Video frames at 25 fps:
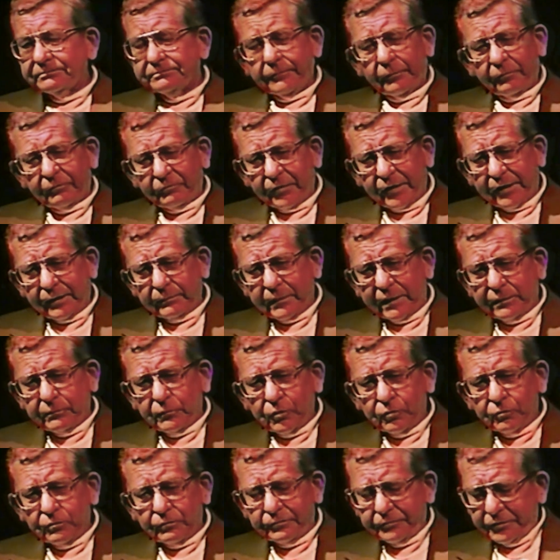Family
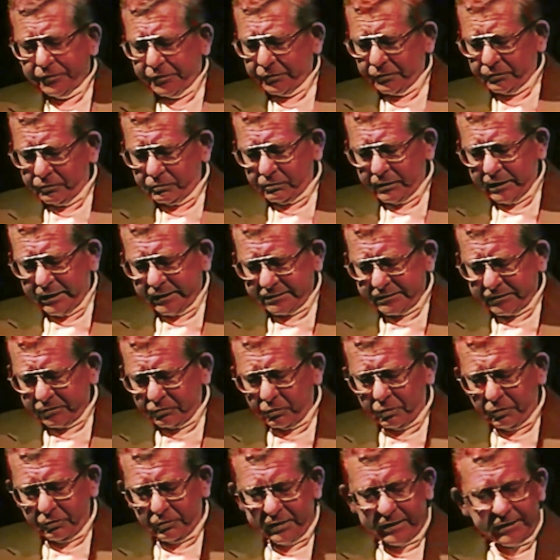moved to
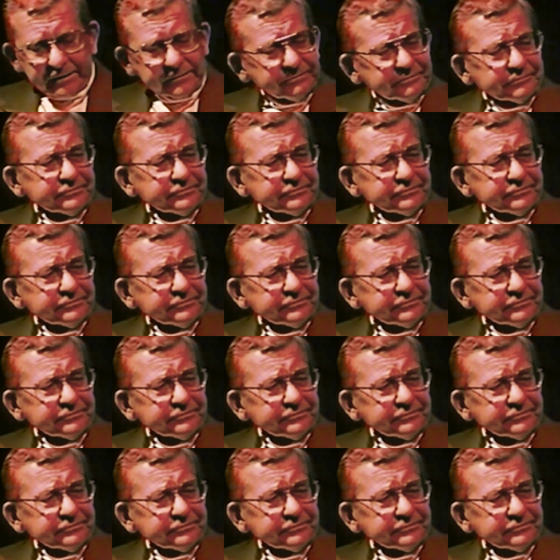Astoria